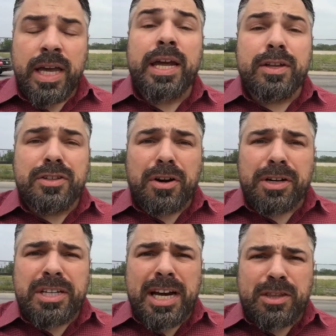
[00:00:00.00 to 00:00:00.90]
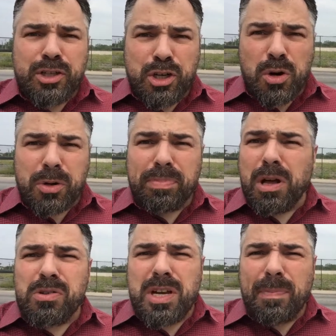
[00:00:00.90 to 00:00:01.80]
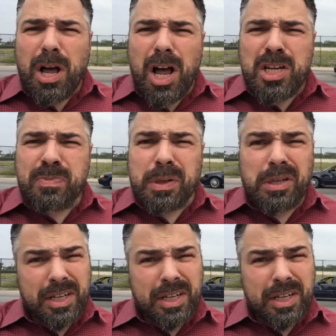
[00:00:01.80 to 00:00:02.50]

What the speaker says: In The Dark Knight, the Joker blows up a hospital.